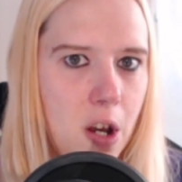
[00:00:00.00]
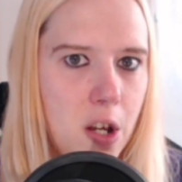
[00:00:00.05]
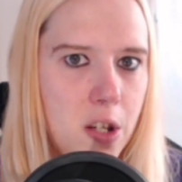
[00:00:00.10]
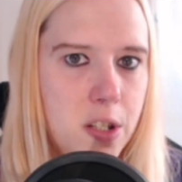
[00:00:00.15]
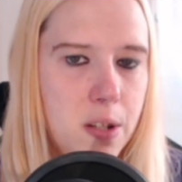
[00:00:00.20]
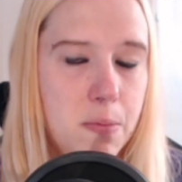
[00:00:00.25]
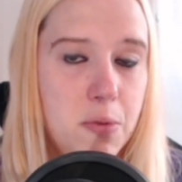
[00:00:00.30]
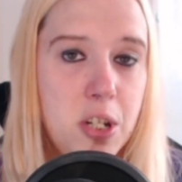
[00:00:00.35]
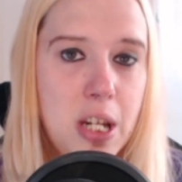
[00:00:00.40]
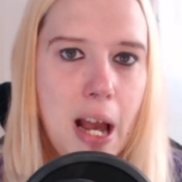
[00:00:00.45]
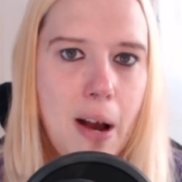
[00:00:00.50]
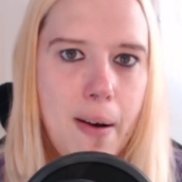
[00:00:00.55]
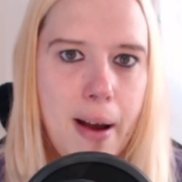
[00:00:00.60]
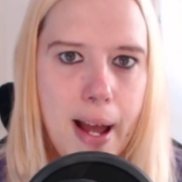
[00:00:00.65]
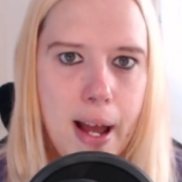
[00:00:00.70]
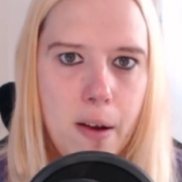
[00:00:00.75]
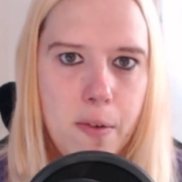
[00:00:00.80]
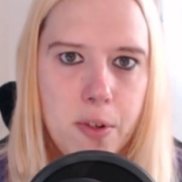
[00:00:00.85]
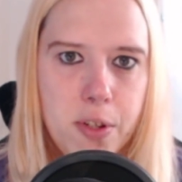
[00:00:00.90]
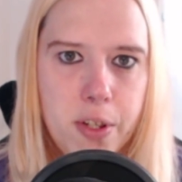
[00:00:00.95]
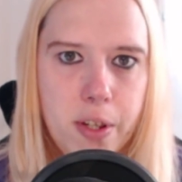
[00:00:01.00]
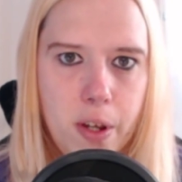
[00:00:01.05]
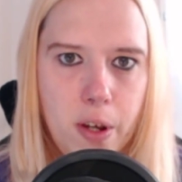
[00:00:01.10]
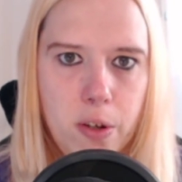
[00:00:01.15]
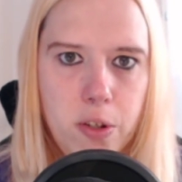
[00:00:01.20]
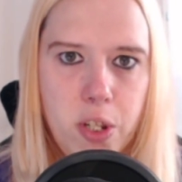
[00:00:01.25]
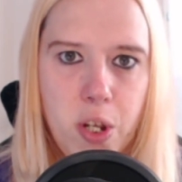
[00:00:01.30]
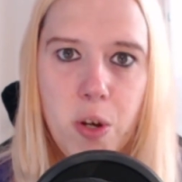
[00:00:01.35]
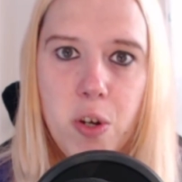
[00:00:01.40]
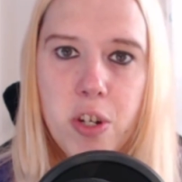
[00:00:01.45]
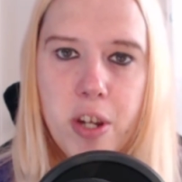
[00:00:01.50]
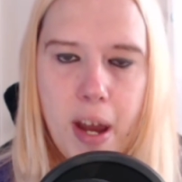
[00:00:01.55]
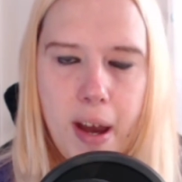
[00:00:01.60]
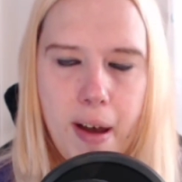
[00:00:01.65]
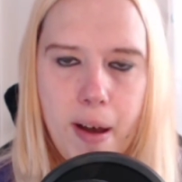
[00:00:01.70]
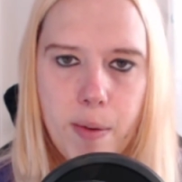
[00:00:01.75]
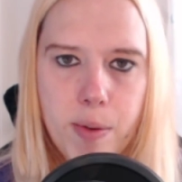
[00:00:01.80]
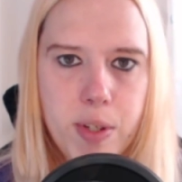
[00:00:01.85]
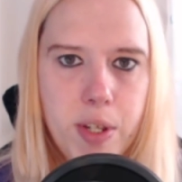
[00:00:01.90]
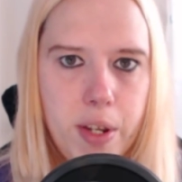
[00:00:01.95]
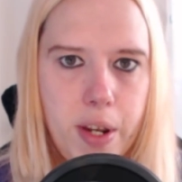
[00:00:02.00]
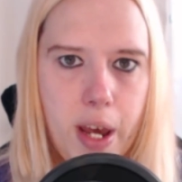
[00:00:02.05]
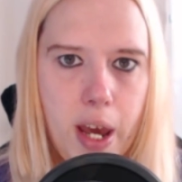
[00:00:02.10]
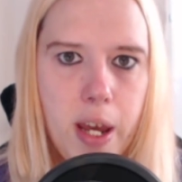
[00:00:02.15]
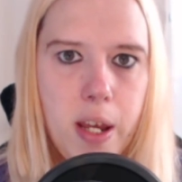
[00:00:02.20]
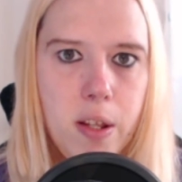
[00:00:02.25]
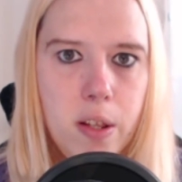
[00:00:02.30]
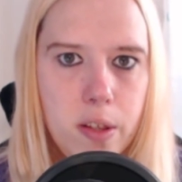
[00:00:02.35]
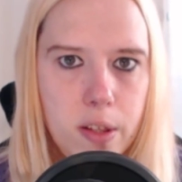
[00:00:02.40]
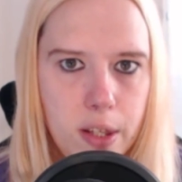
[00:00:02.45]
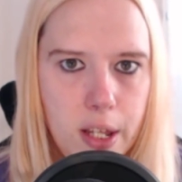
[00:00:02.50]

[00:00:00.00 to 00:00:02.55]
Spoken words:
some shout outs. So 2 shout outs today.